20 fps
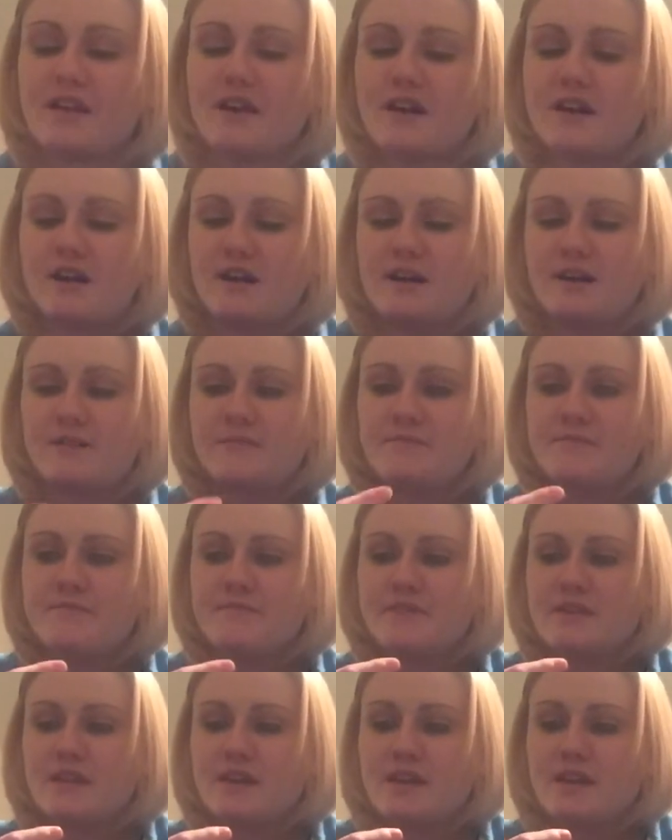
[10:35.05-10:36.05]

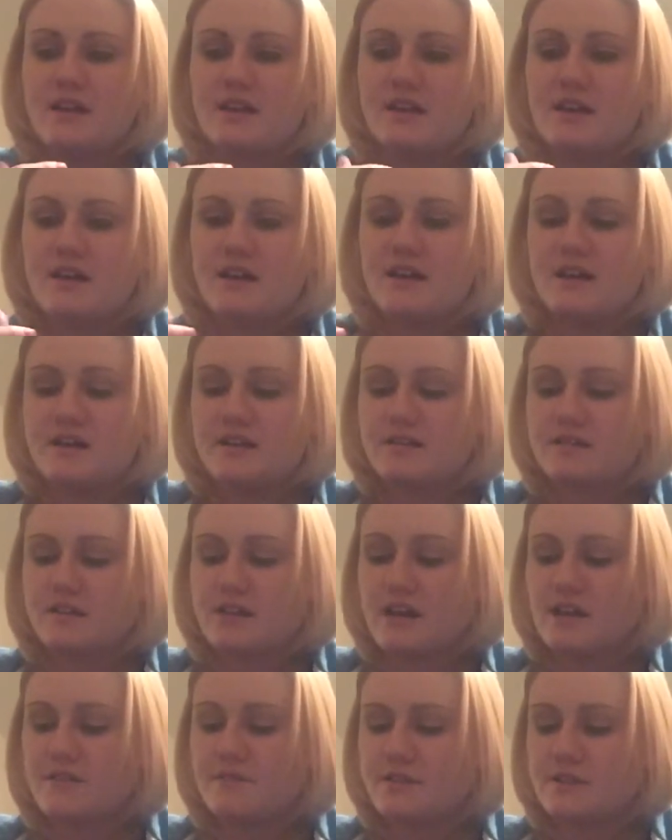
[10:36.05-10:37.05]
And
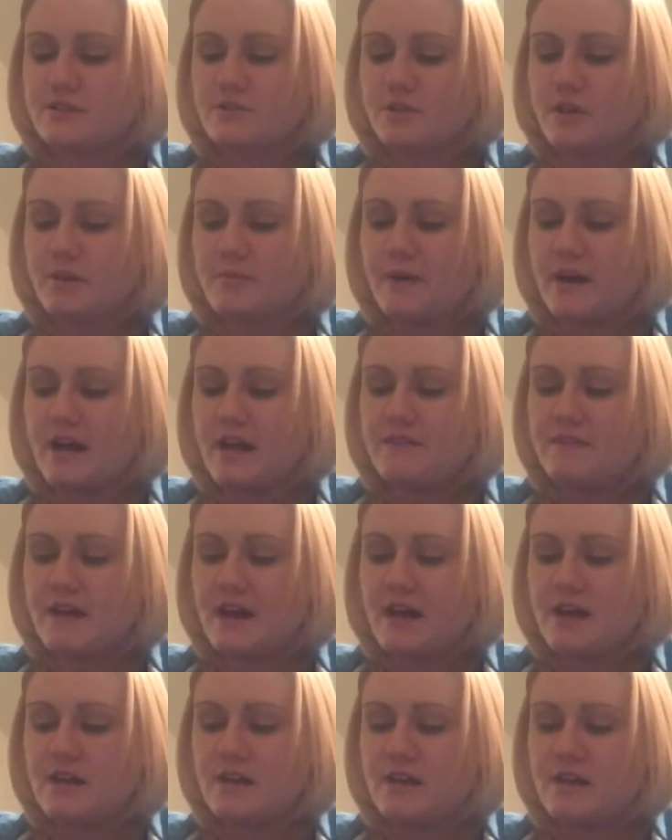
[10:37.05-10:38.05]
kind of the story behind
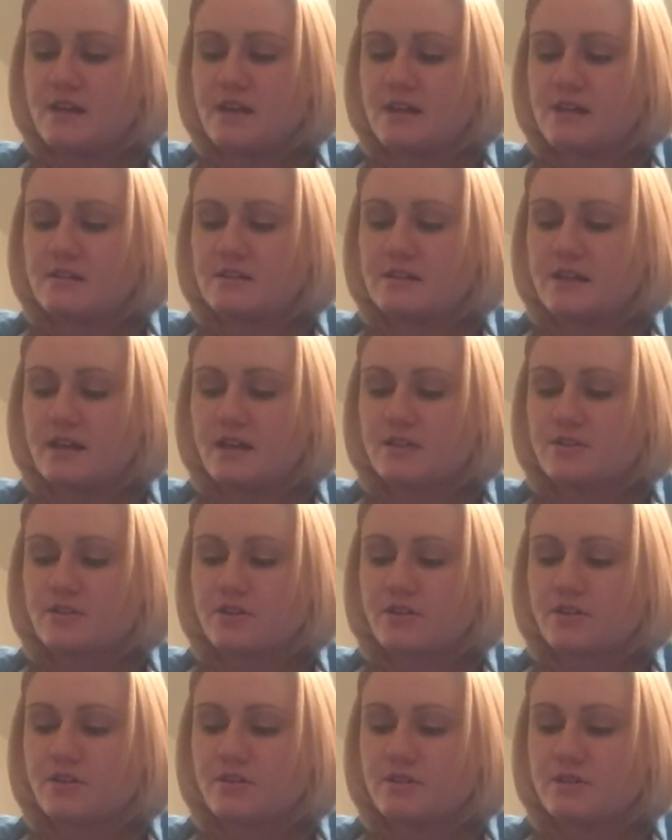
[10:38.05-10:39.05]
that is that
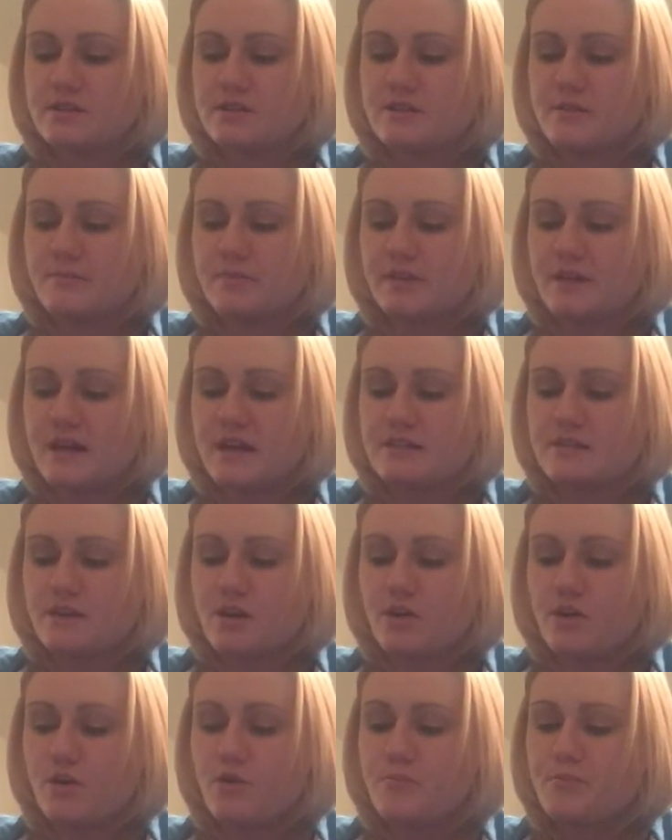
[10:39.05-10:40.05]
turtles symbolize
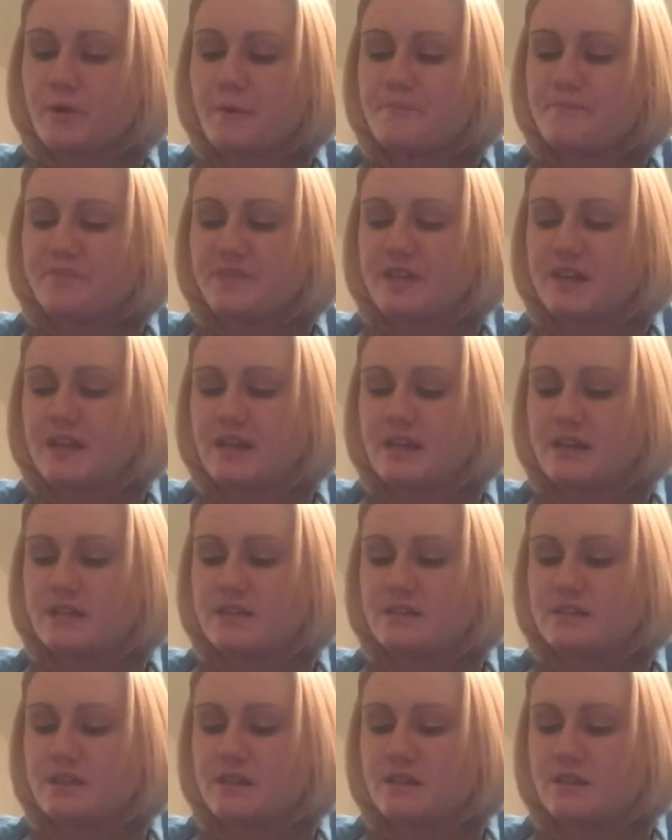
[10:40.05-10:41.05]
hope,
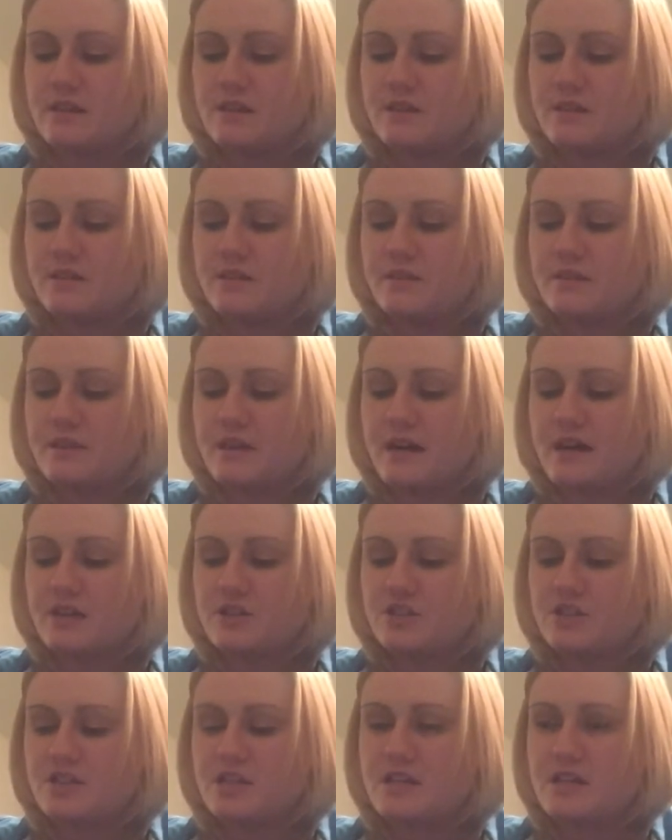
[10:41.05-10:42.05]
and that
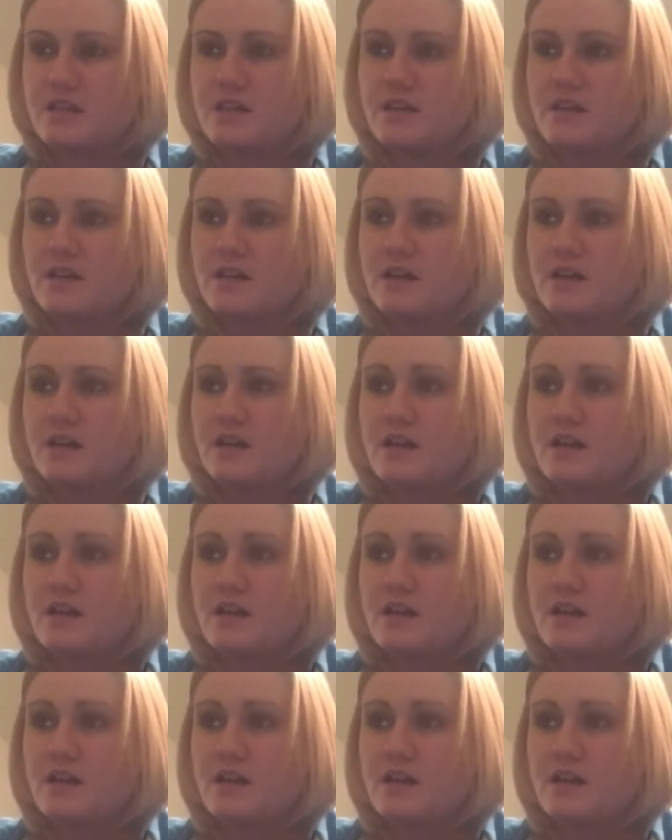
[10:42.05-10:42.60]
she